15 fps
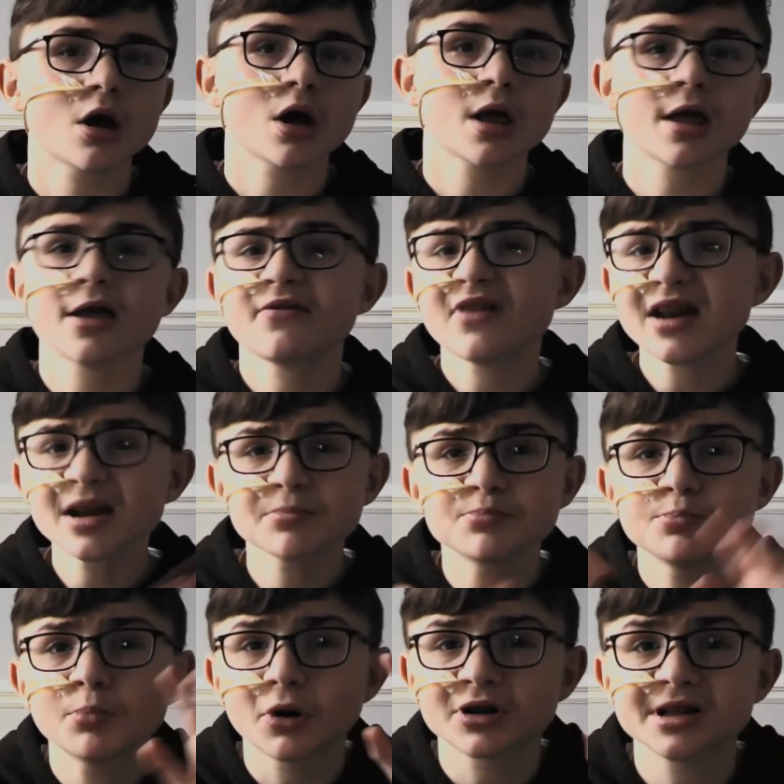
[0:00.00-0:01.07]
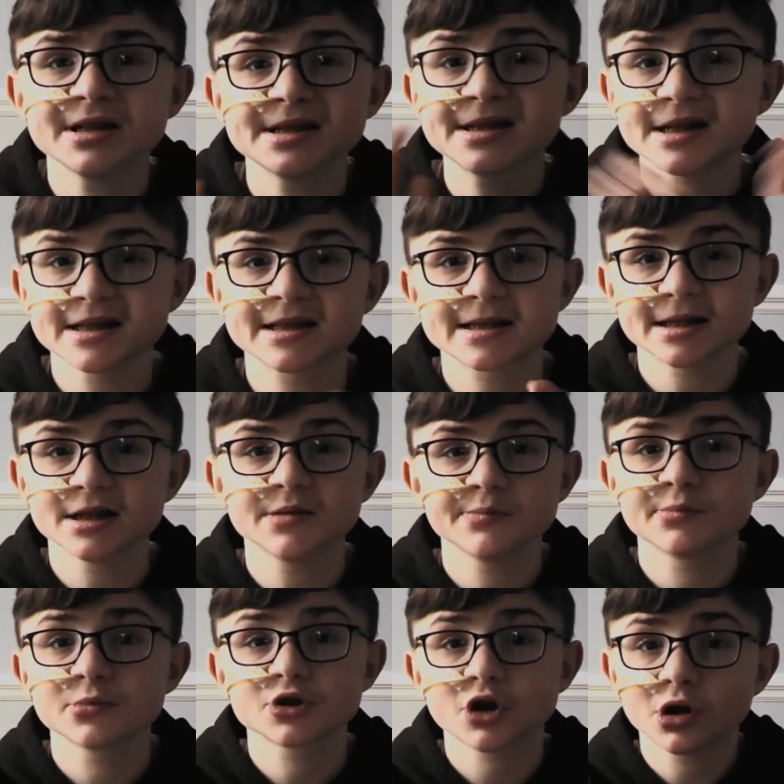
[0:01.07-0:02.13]
if anybody did see
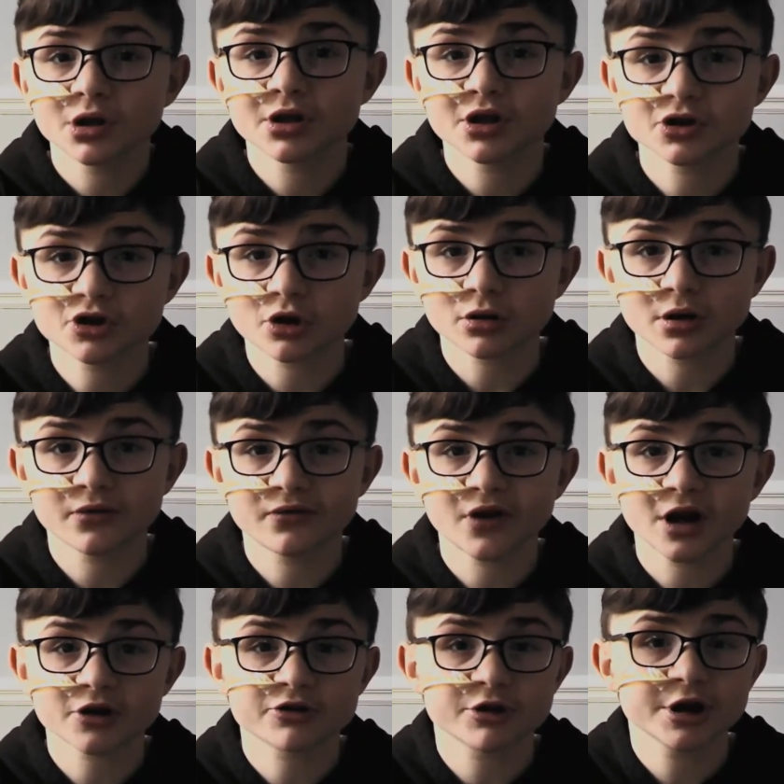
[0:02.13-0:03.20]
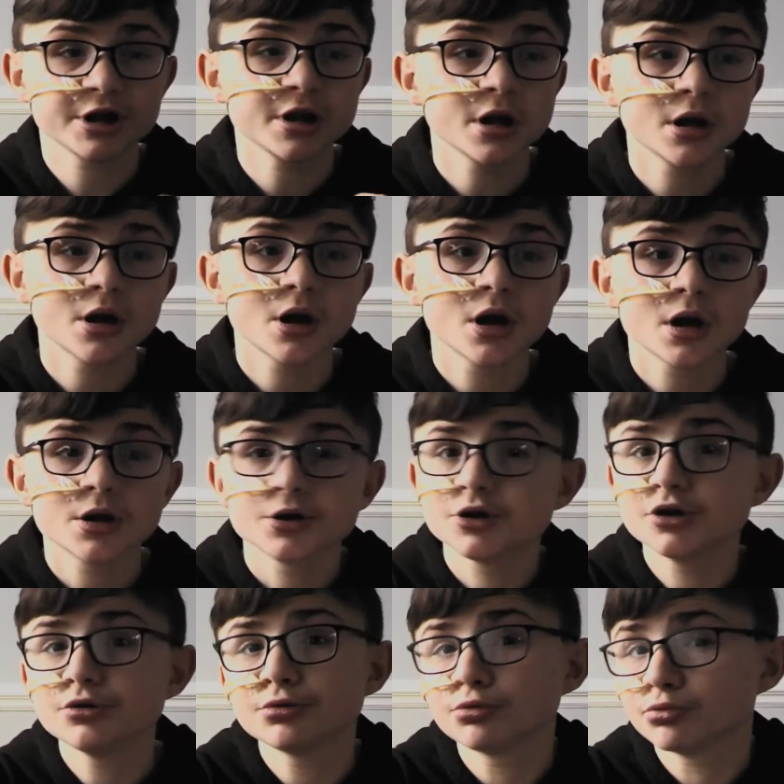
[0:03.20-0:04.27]
Charlie and the Chocolate Factory,
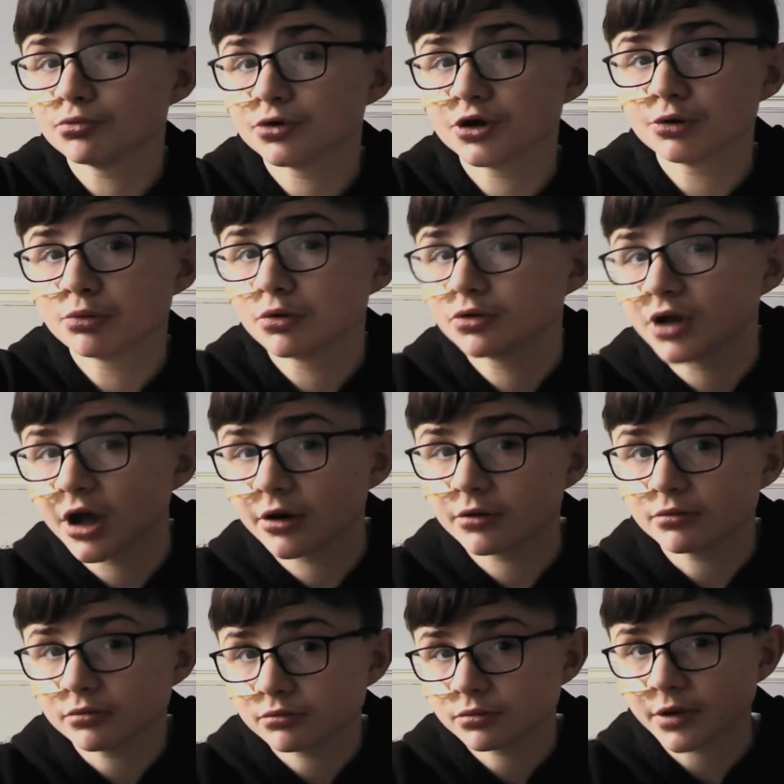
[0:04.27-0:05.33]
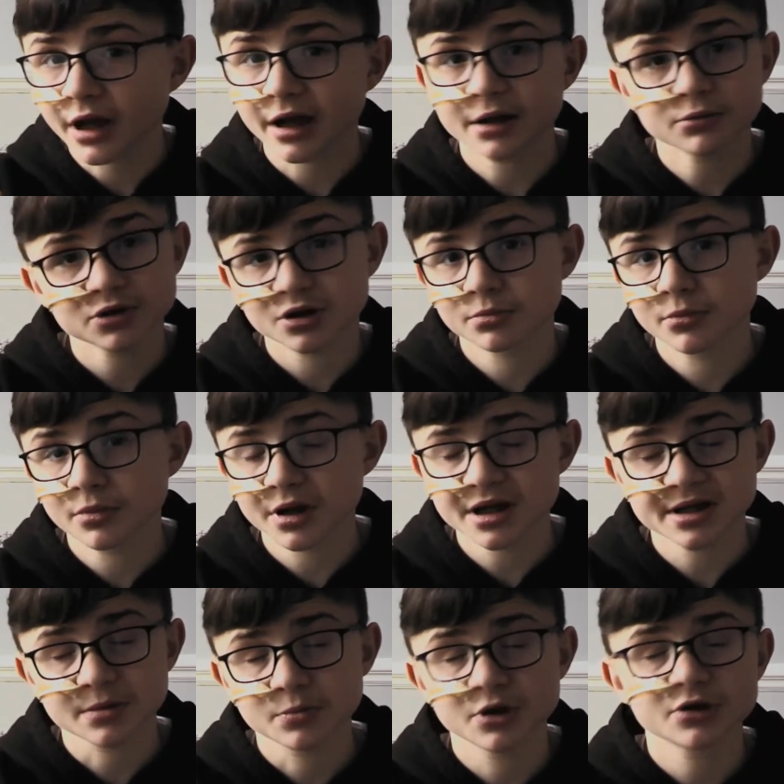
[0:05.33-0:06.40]
you will know that it was an
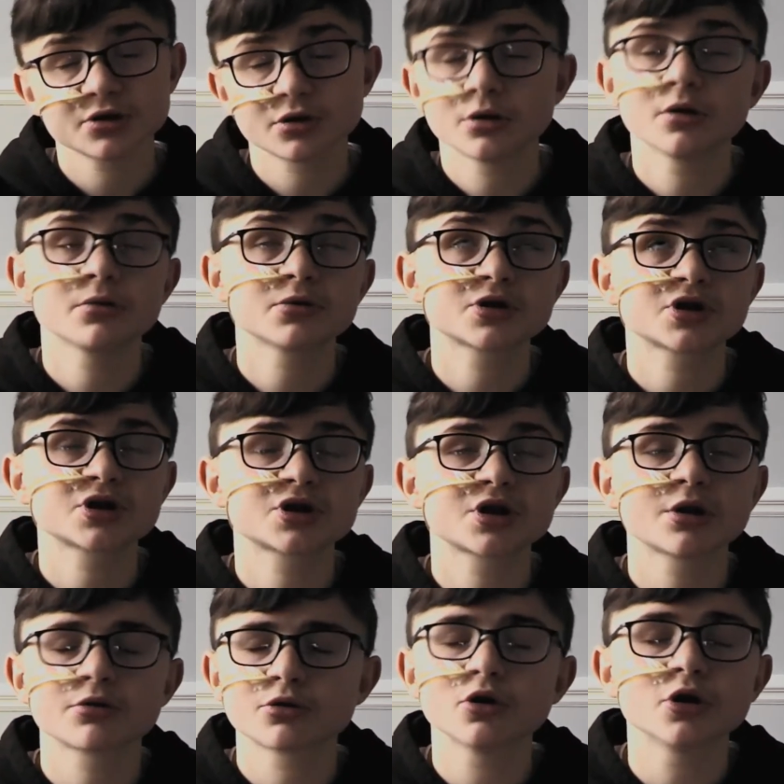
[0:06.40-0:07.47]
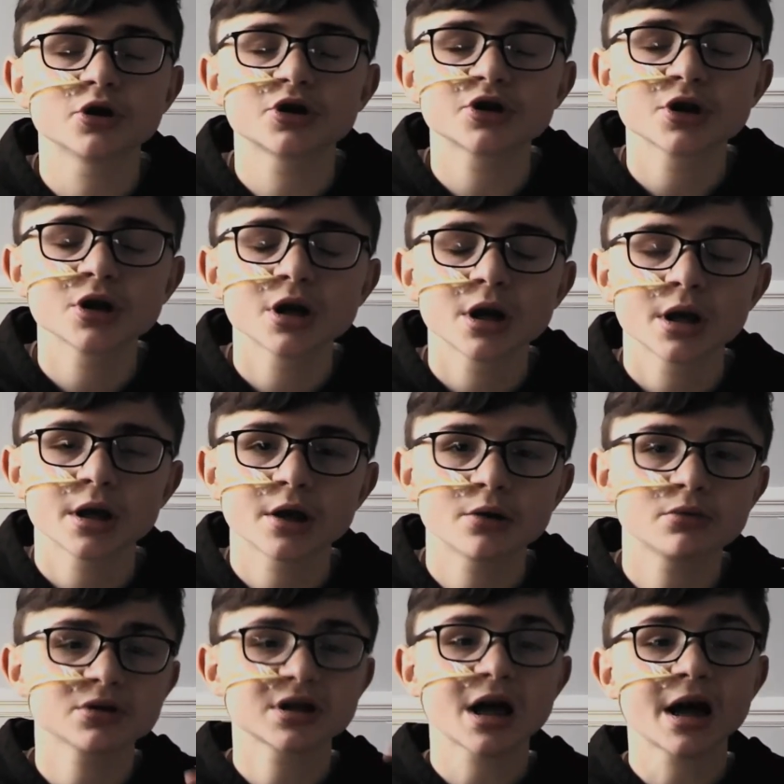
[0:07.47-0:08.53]
amazing musical. It was so good. It
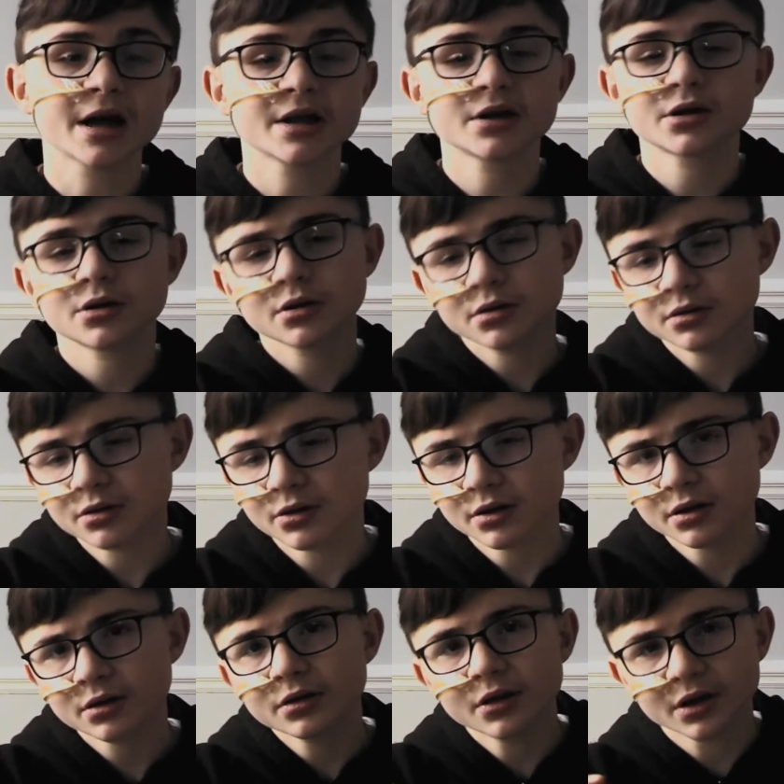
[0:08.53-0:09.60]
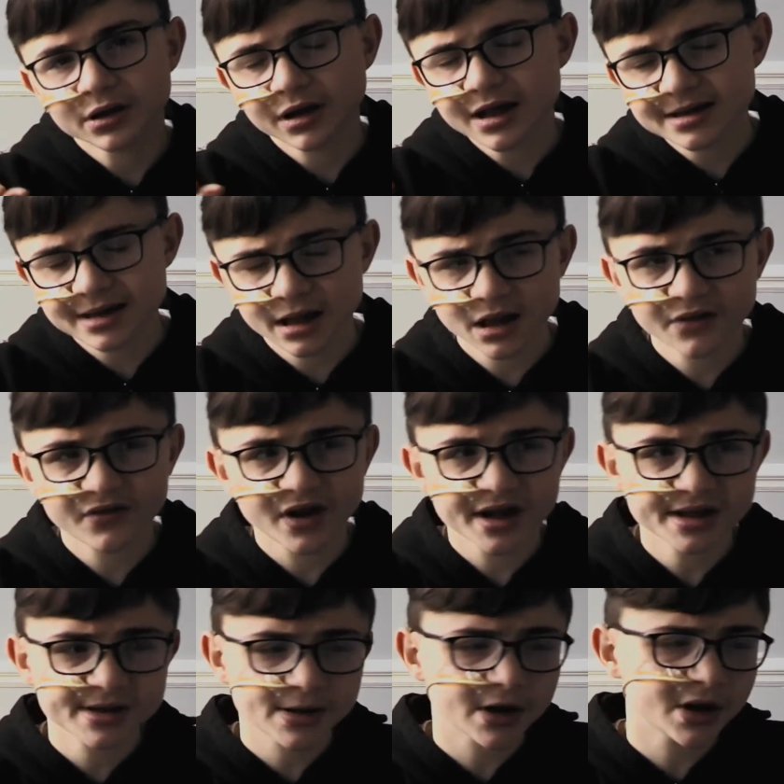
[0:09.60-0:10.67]
was like the glass
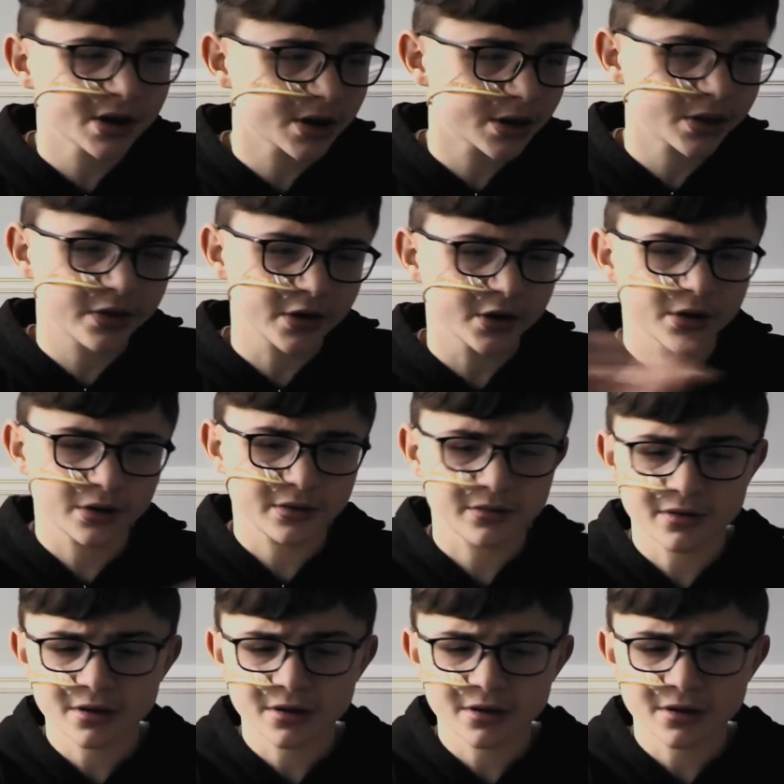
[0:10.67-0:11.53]
elevator, the